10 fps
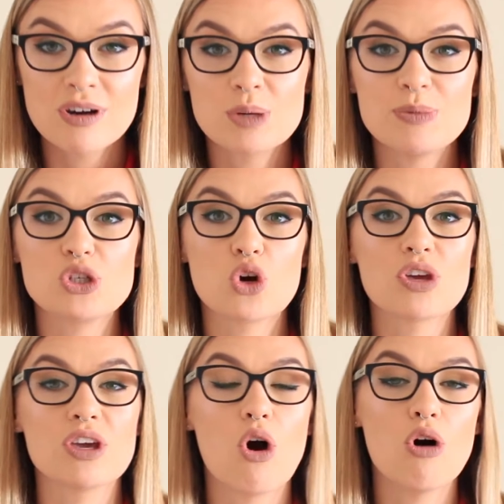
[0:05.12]
going to be
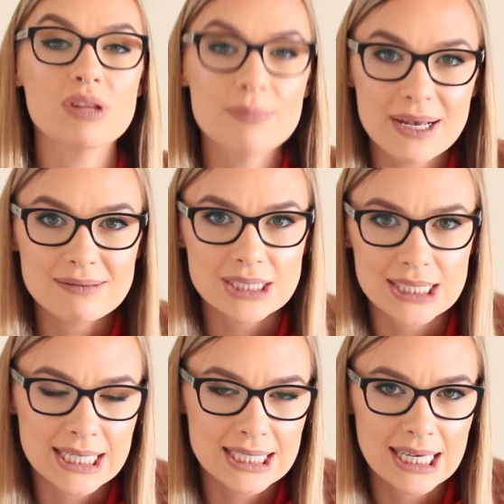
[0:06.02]
talking all about the
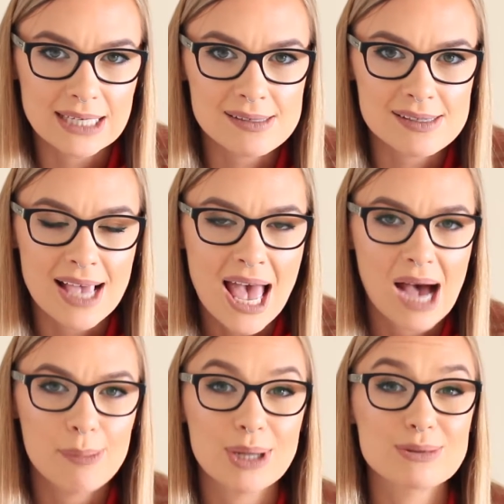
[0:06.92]
techniques,
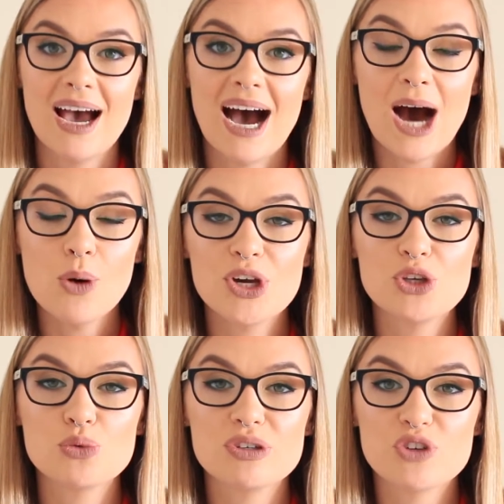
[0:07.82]
about how
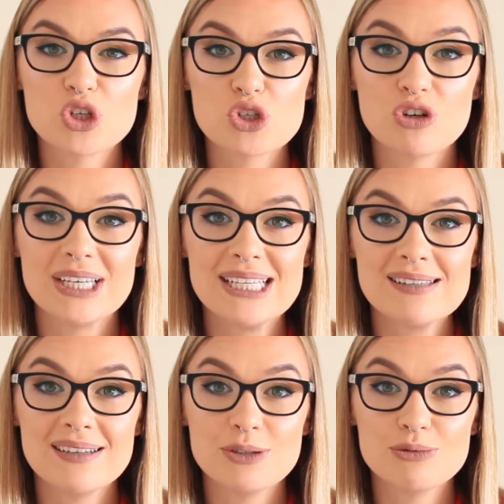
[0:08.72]
can you reverse your
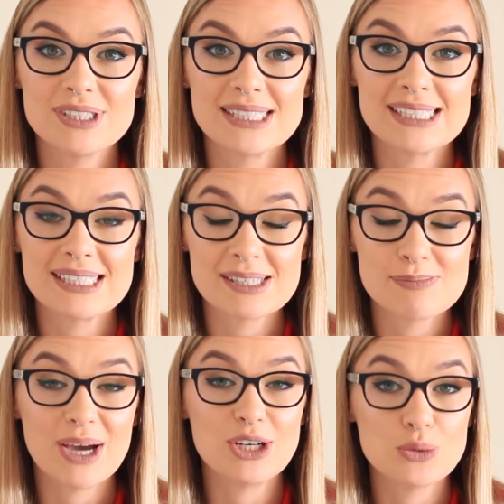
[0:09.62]
insulin resistance
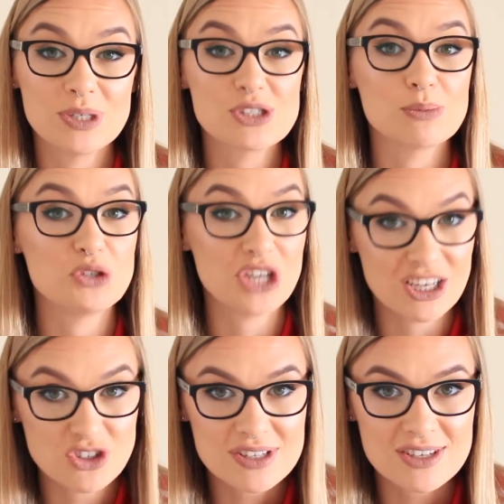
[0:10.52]
by doing some
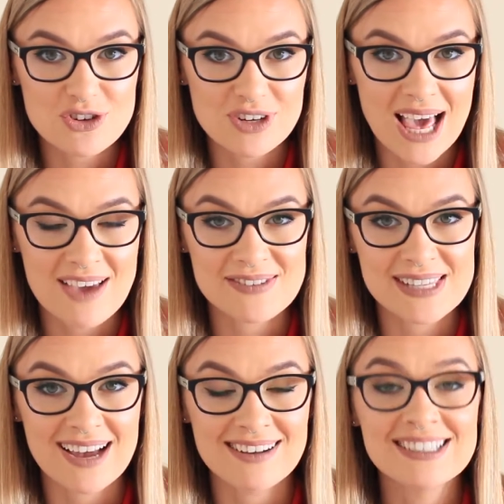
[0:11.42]
changes in your
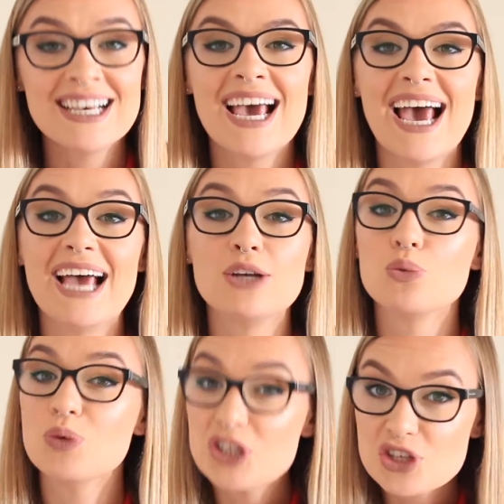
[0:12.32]
lifestyle,
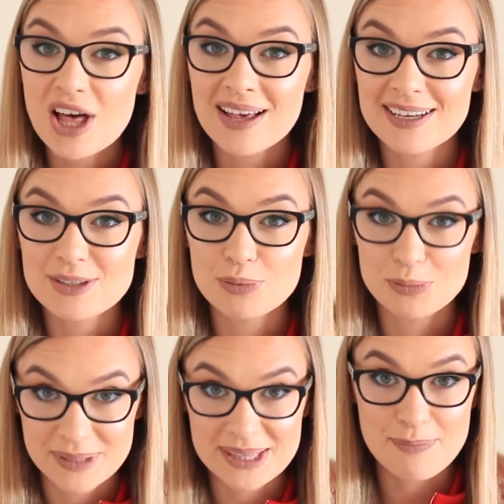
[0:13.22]
and which diet
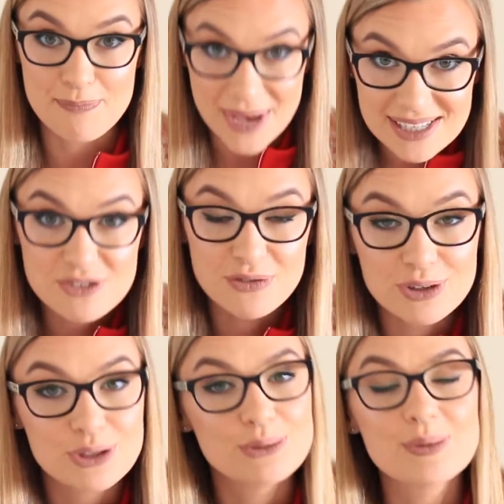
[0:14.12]
would be the best
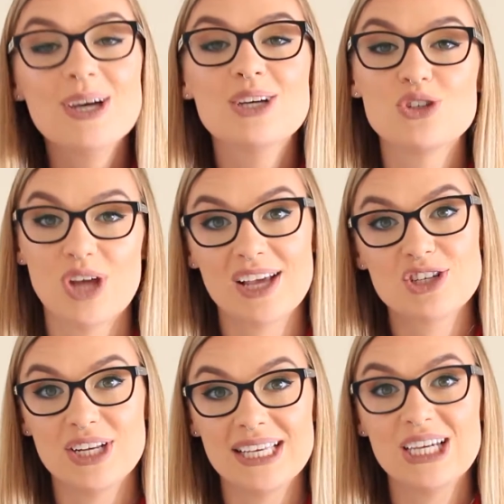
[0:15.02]
for you to
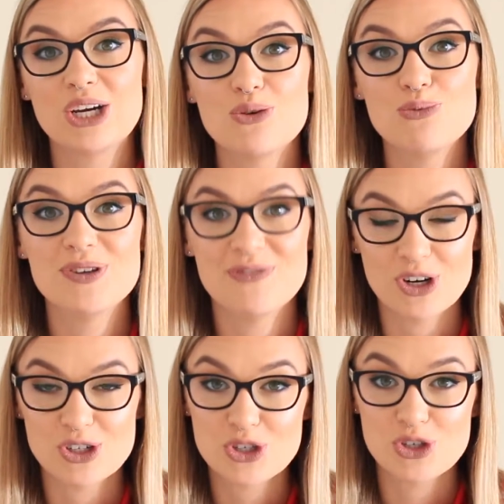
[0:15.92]
actually
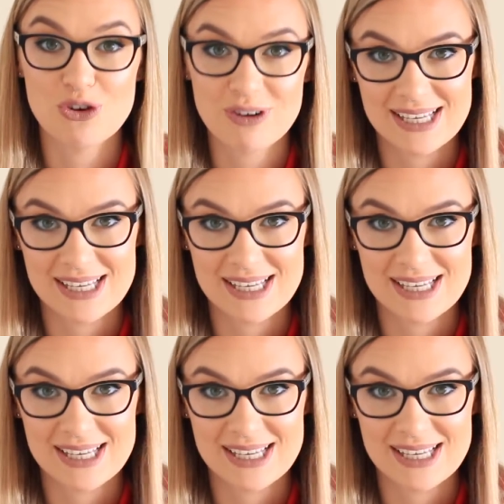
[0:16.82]
reverse your